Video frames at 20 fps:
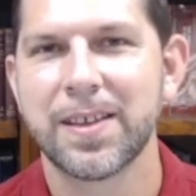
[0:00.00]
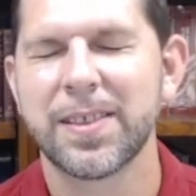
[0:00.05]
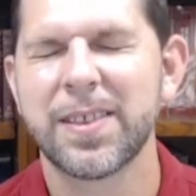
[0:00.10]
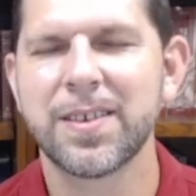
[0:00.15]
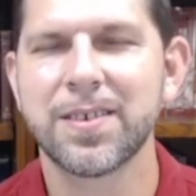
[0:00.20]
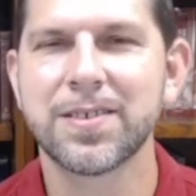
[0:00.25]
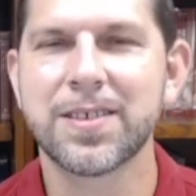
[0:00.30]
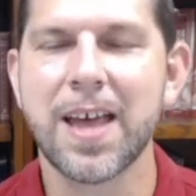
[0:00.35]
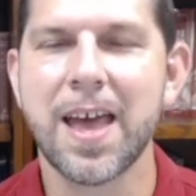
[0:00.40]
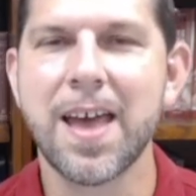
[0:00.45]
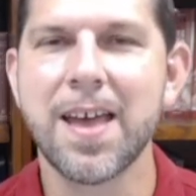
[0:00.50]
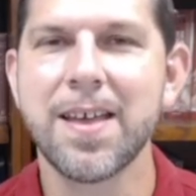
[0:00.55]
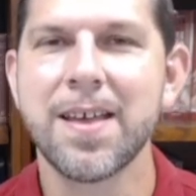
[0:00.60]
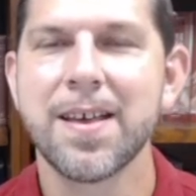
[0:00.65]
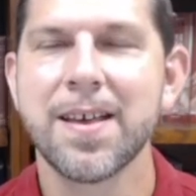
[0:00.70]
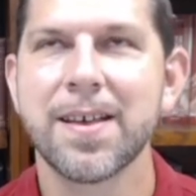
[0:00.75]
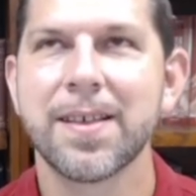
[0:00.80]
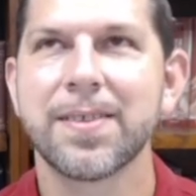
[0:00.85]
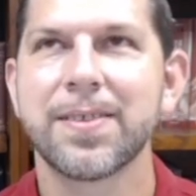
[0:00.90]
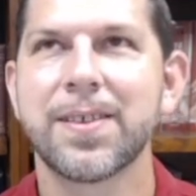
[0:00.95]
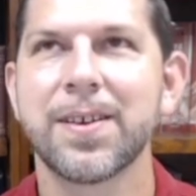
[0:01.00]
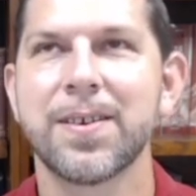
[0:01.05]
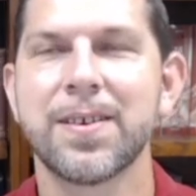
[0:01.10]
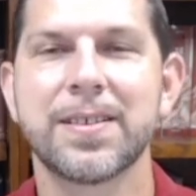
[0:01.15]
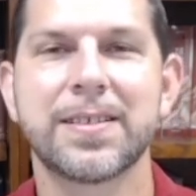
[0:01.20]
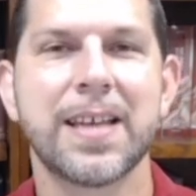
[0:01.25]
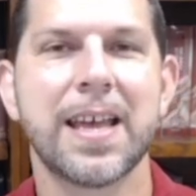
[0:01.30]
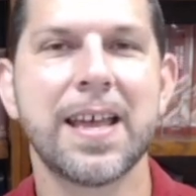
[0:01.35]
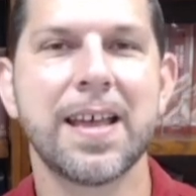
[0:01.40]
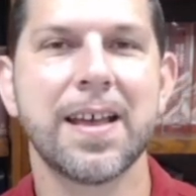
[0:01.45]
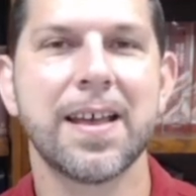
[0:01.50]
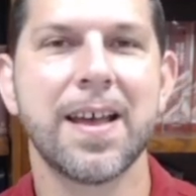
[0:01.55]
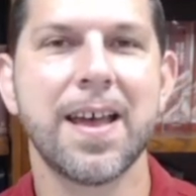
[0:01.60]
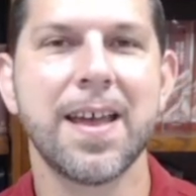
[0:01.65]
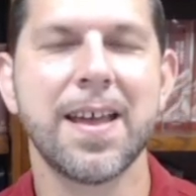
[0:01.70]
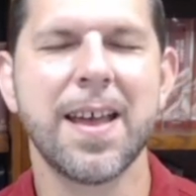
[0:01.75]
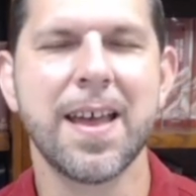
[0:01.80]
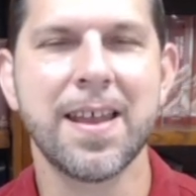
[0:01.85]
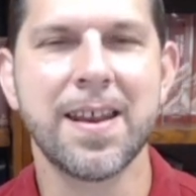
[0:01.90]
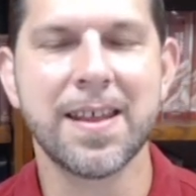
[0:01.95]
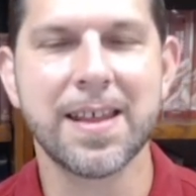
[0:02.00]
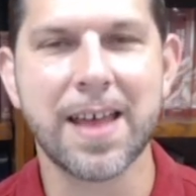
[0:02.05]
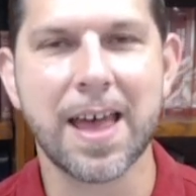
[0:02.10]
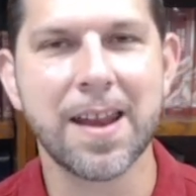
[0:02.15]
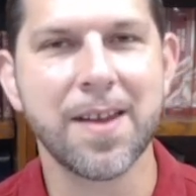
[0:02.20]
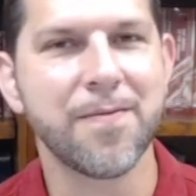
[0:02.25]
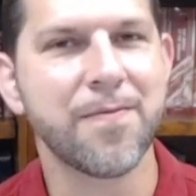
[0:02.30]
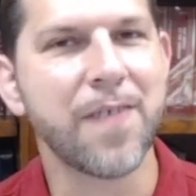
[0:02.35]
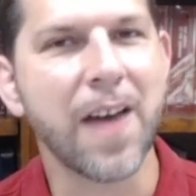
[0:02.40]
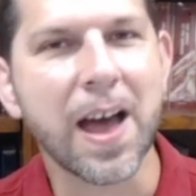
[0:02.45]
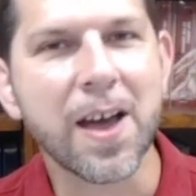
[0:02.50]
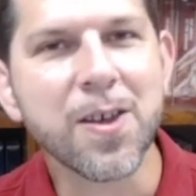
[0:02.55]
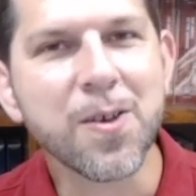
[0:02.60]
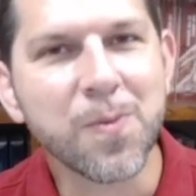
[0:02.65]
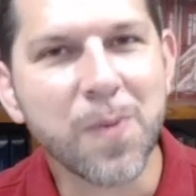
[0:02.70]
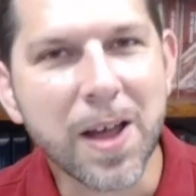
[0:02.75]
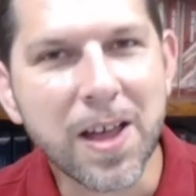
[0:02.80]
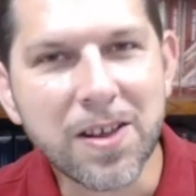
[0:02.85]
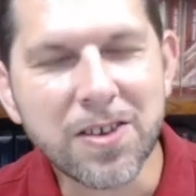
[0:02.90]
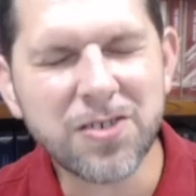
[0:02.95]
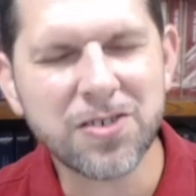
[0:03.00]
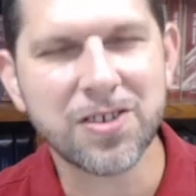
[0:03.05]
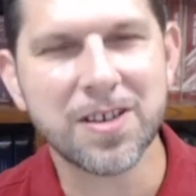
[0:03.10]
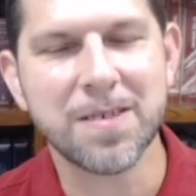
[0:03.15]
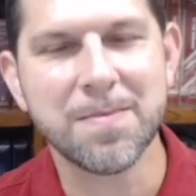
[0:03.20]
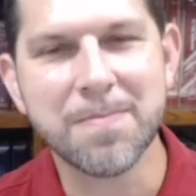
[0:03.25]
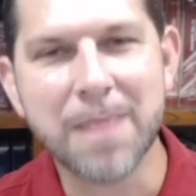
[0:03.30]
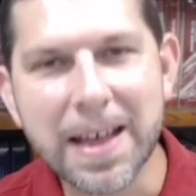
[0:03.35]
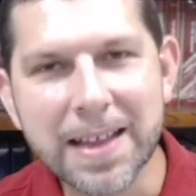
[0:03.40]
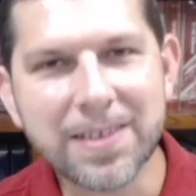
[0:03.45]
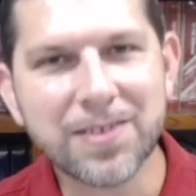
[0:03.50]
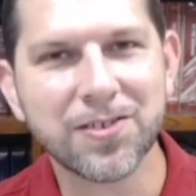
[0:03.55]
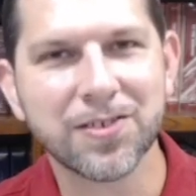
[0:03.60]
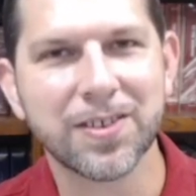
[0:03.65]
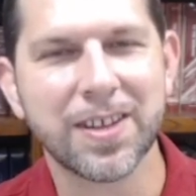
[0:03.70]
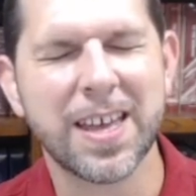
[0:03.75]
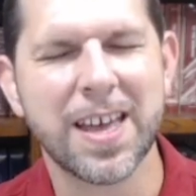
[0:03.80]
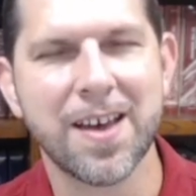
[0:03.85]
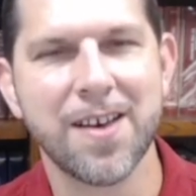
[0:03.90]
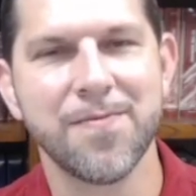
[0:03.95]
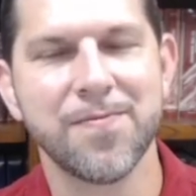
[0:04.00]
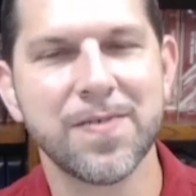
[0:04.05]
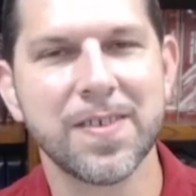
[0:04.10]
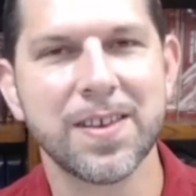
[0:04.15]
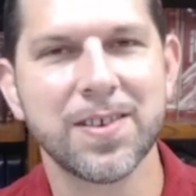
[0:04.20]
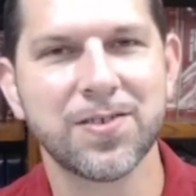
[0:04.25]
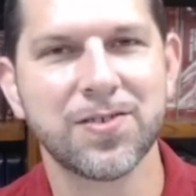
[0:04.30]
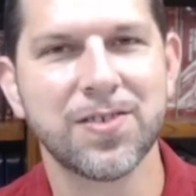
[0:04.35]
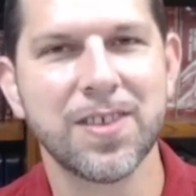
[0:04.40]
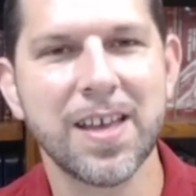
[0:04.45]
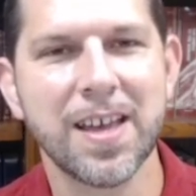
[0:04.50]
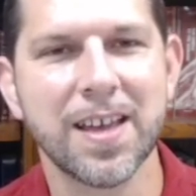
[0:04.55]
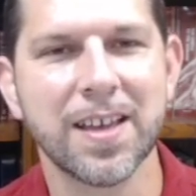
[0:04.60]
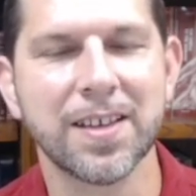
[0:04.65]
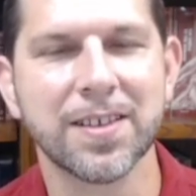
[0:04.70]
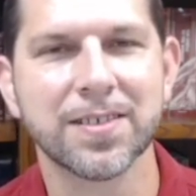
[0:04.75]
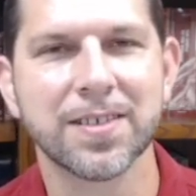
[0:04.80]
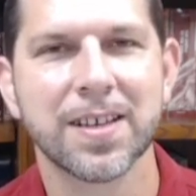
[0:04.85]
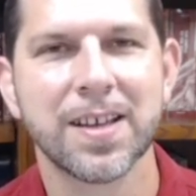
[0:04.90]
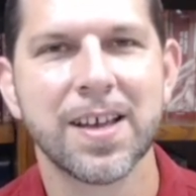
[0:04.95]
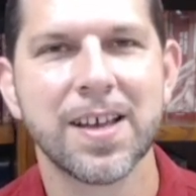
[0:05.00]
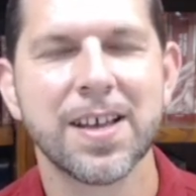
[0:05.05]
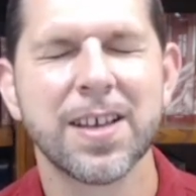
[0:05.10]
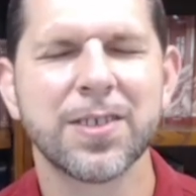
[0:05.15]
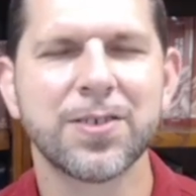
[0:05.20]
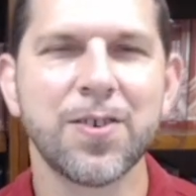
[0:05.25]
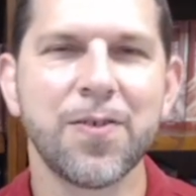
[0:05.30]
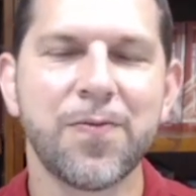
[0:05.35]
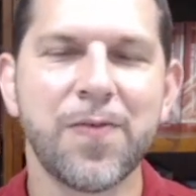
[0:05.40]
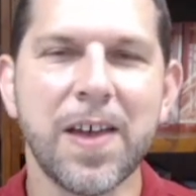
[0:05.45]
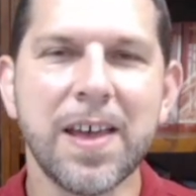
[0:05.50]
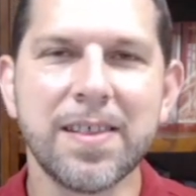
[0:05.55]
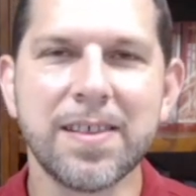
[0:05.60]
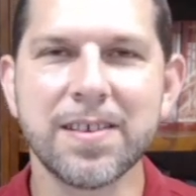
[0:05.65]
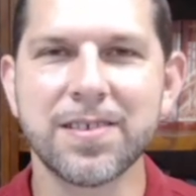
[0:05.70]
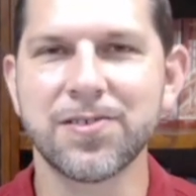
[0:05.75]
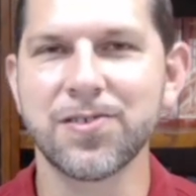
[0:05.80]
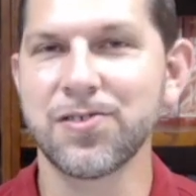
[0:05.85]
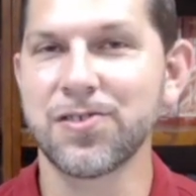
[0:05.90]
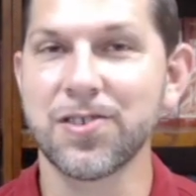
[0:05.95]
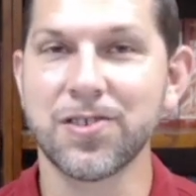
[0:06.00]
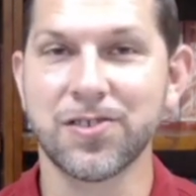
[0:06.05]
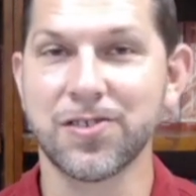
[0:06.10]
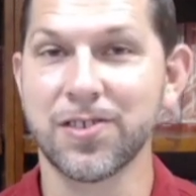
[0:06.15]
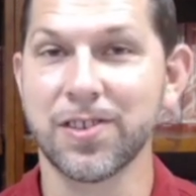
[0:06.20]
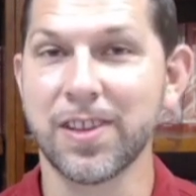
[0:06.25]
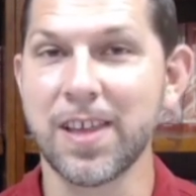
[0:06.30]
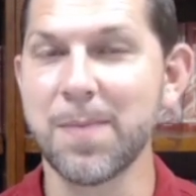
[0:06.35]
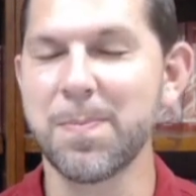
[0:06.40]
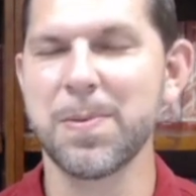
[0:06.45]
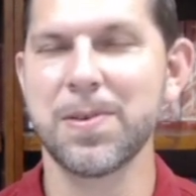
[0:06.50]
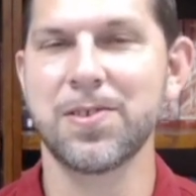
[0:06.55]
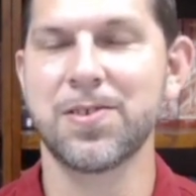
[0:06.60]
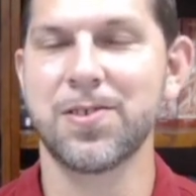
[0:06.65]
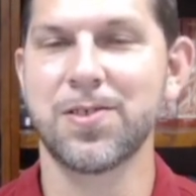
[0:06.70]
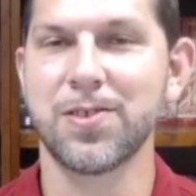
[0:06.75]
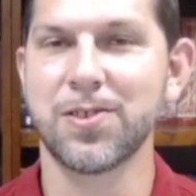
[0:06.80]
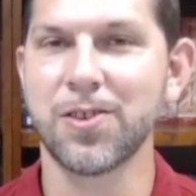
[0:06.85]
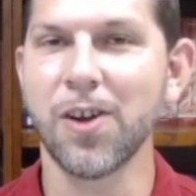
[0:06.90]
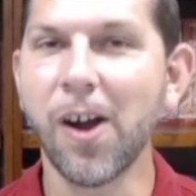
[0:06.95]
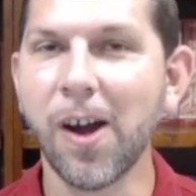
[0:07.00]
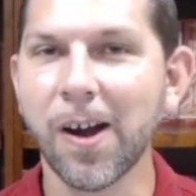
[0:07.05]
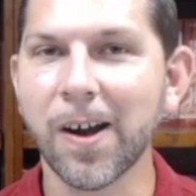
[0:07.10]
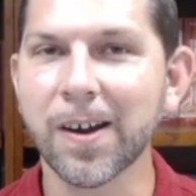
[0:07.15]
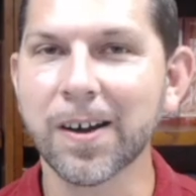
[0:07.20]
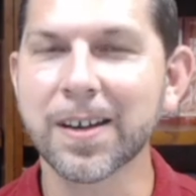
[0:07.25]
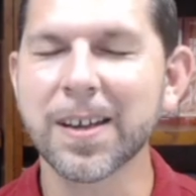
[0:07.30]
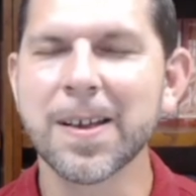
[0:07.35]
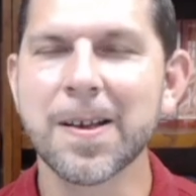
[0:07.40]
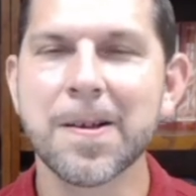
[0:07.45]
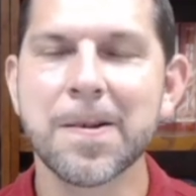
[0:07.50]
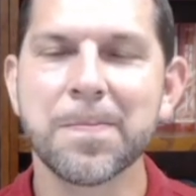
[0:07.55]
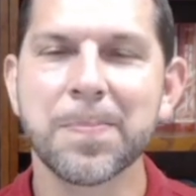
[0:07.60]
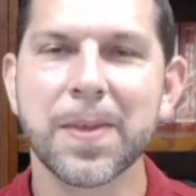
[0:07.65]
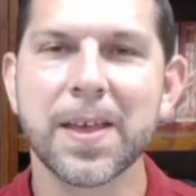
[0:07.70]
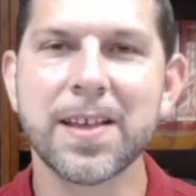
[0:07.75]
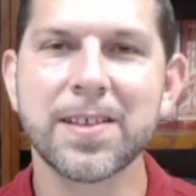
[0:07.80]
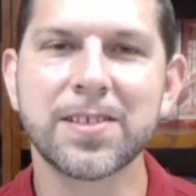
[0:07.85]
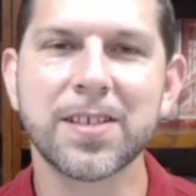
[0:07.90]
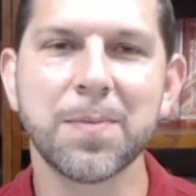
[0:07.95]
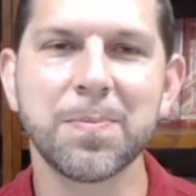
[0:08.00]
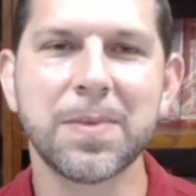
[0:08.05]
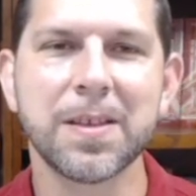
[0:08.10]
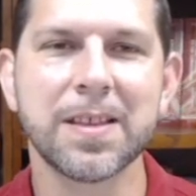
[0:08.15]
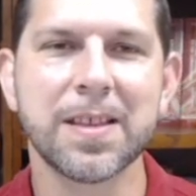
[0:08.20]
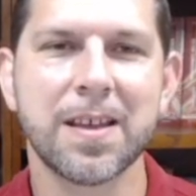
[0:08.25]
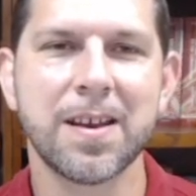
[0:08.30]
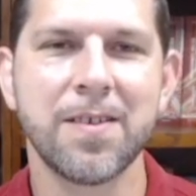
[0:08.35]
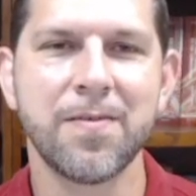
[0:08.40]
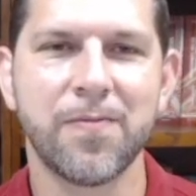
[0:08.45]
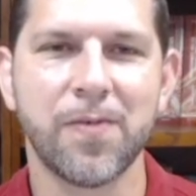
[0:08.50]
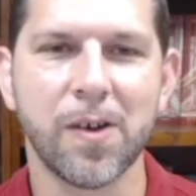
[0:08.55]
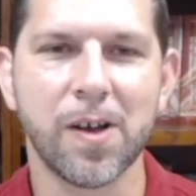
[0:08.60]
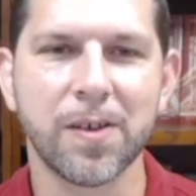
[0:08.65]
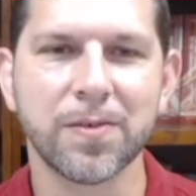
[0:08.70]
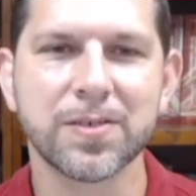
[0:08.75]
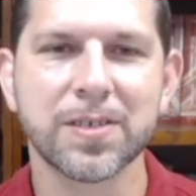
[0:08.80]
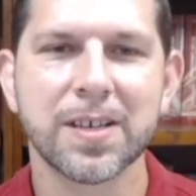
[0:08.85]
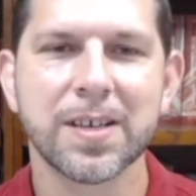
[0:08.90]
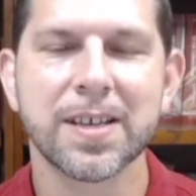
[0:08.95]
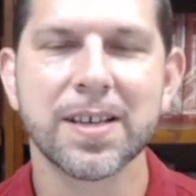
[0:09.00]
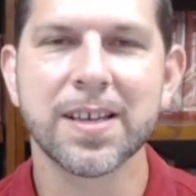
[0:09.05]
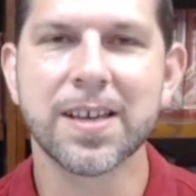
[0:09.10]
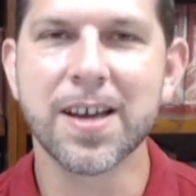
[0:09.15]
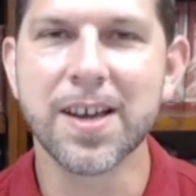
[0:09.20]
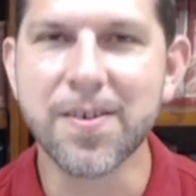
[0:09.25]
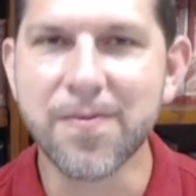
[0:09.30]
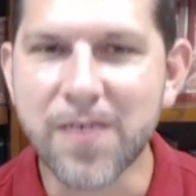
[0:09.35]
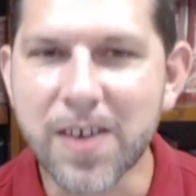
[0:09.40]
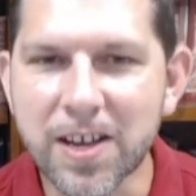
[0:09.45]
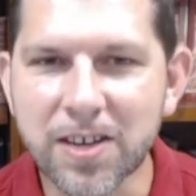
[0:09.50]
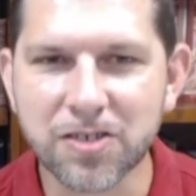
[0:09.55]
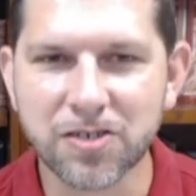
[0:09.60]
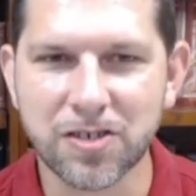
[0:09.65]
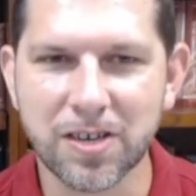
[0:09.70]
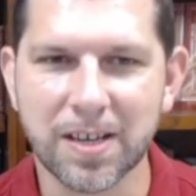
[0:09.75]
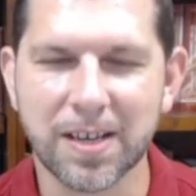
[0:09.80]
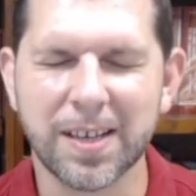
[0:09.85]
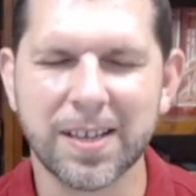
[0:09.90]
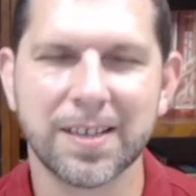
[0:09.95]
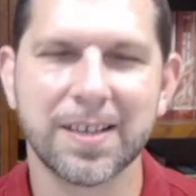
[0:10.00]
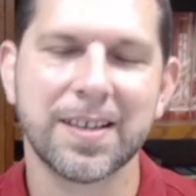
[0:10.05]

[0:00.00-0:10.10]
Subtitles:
There is an evaluation mentally of these things. So faith isn't just a leap into the dark. It's something that involves conviction.